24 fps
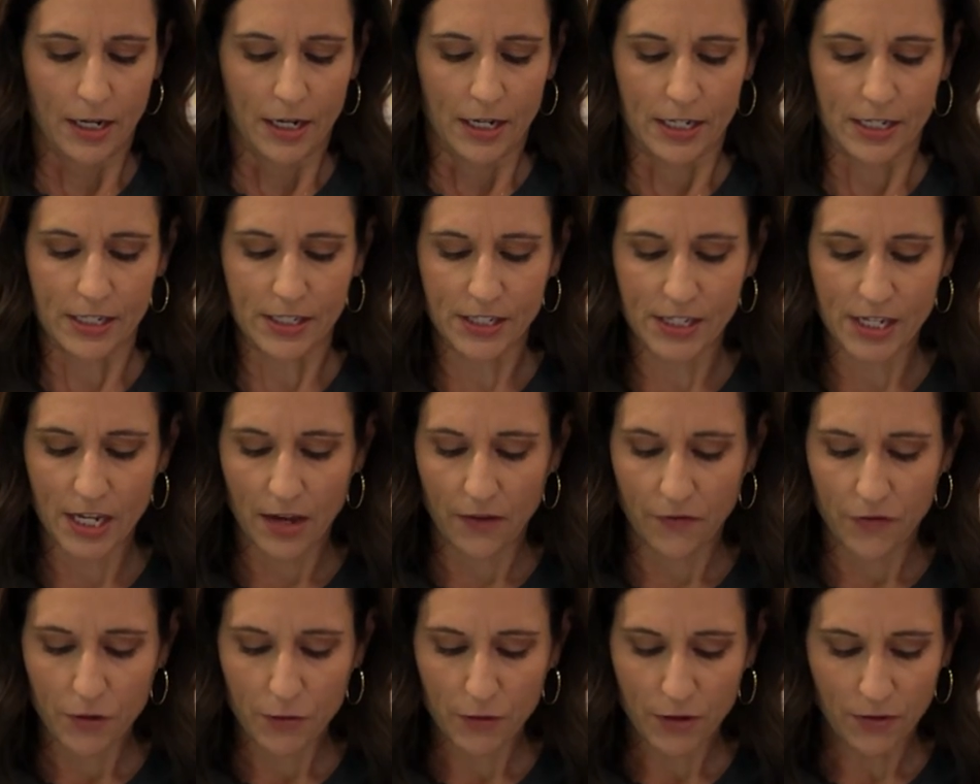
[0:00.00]
to see
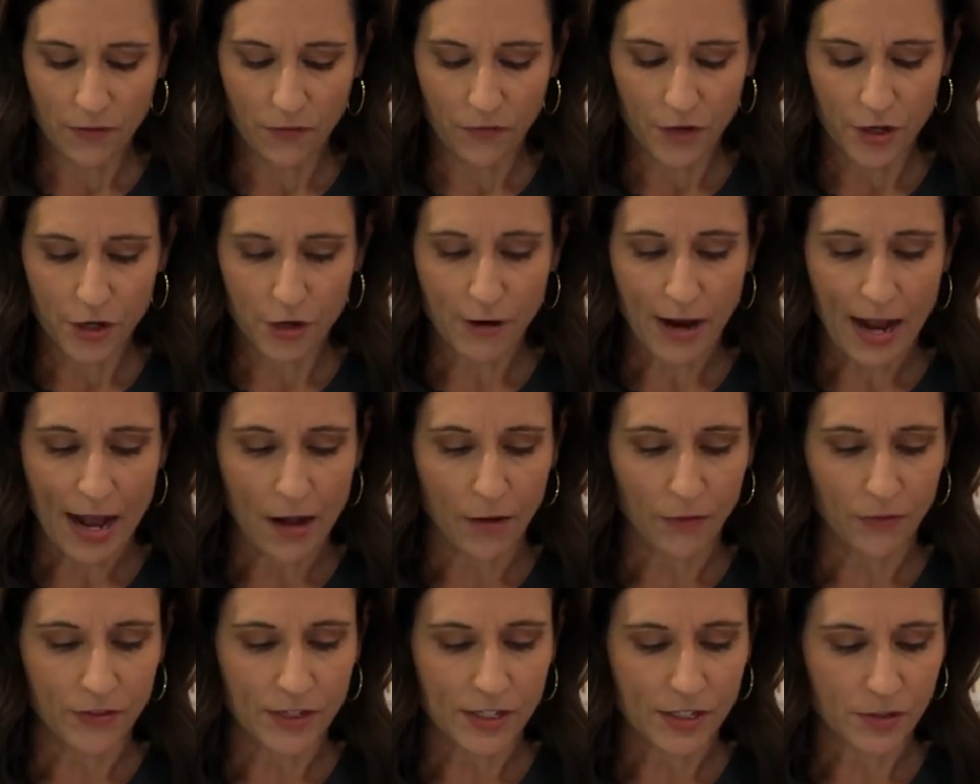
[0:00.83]
if you can figure
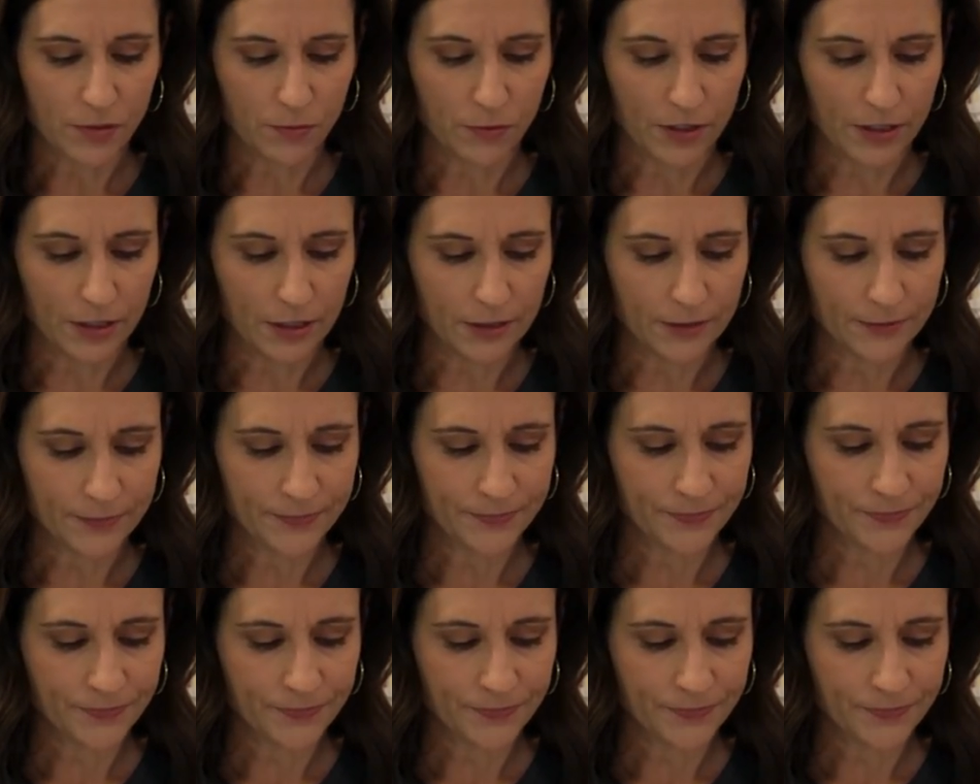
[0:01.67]
out this riddle.